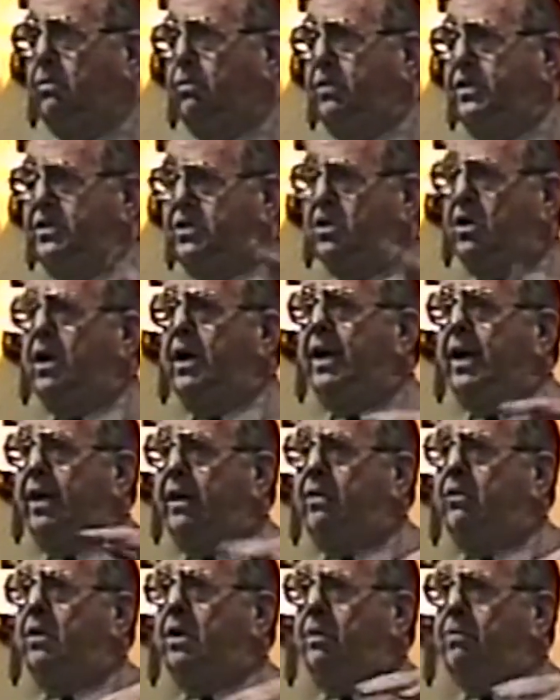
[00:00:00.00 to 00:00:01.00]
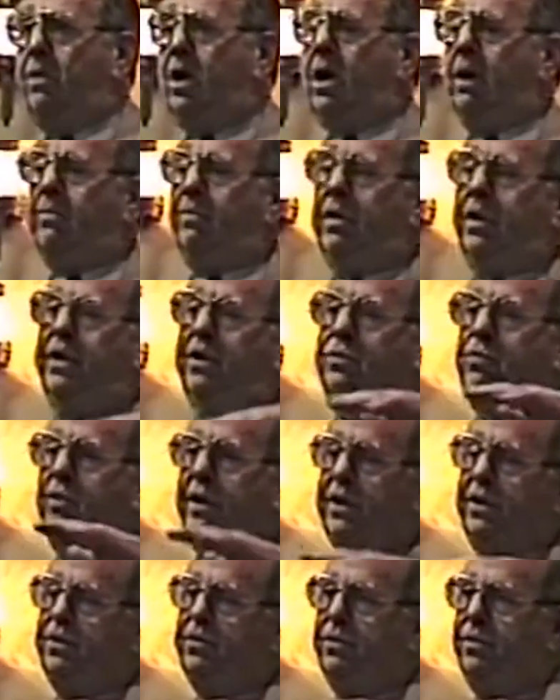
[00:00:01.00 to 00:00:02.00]
we started out from the bottom of
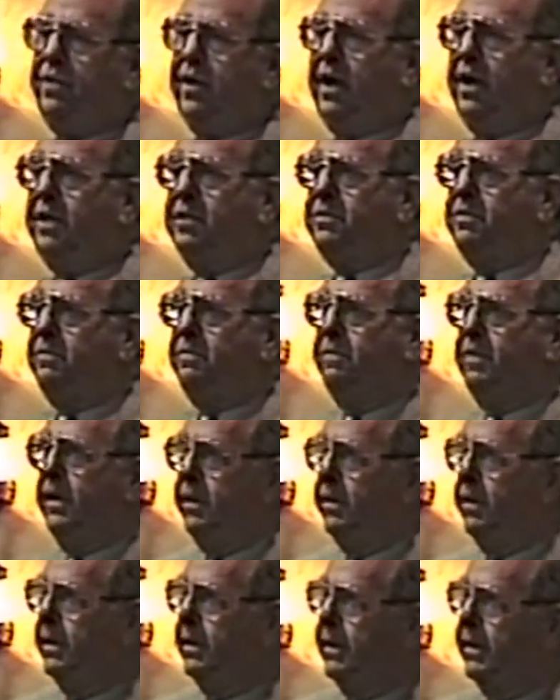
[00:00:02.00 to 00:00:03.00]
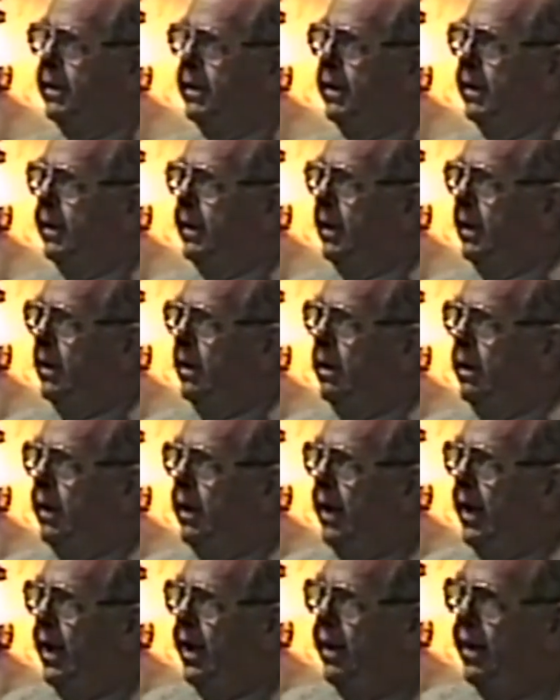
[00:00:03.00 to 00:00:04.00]
22,000 feet,
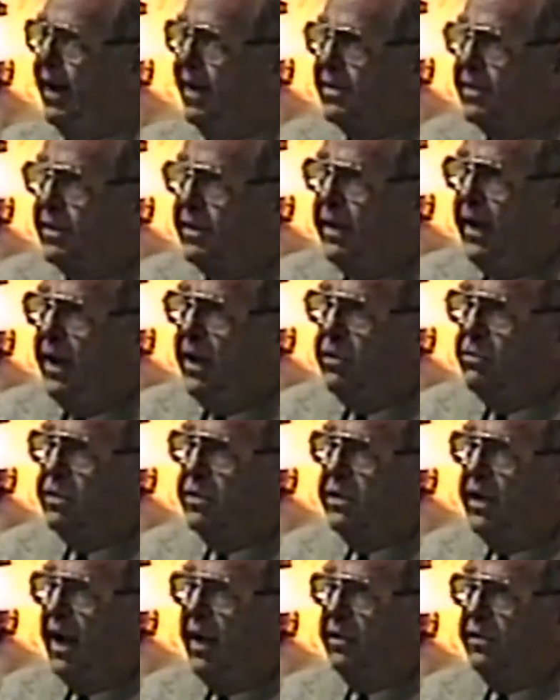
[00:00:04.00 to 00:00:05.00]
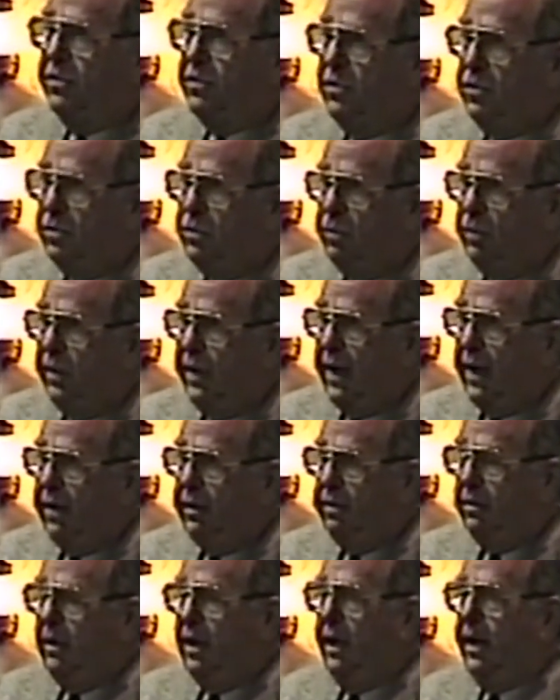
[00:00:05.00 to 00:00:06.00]
and that's a dangerous altitude
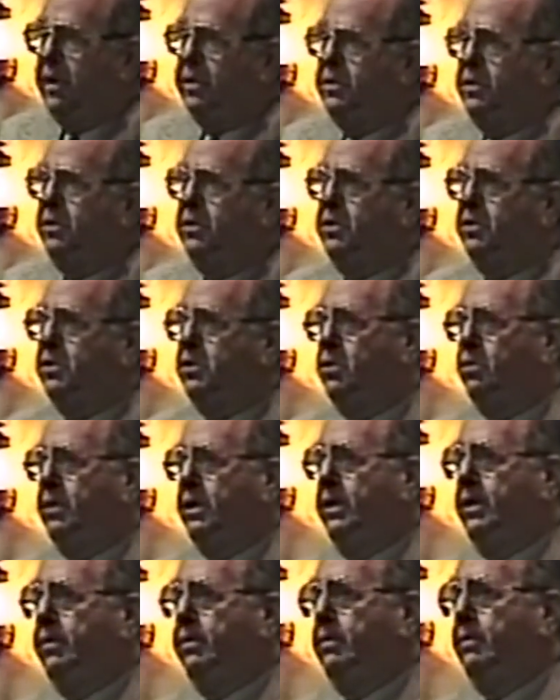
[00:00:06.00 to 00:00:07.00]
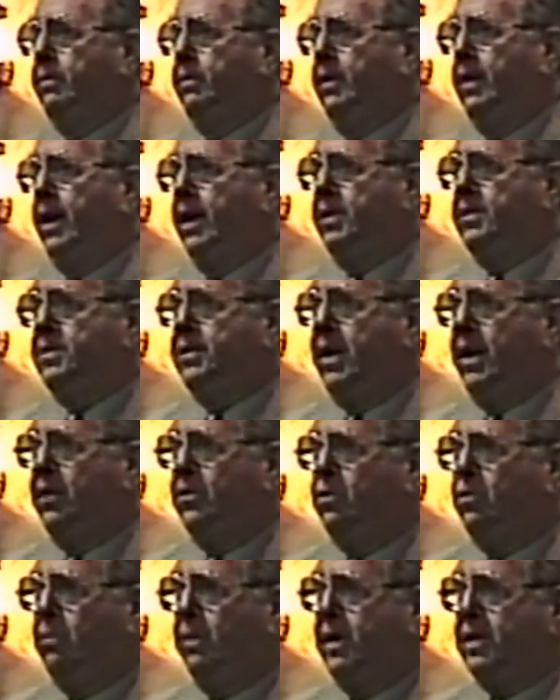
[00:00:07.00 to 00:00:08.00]
without oxygen, so he got us
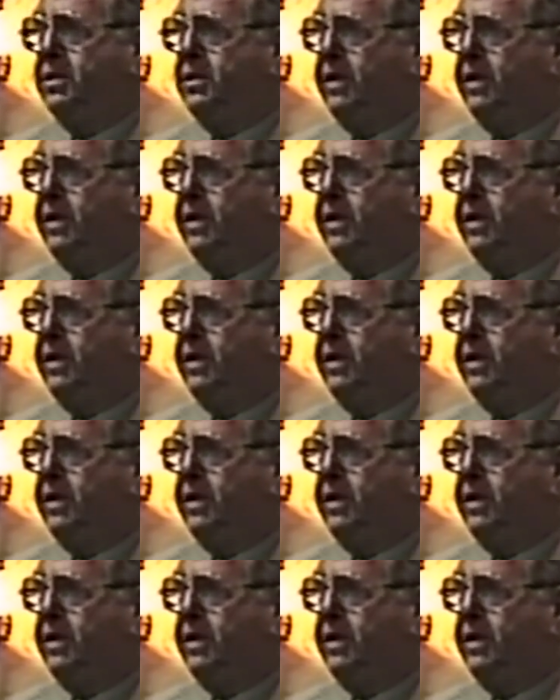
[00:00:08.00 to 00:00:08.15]
down to about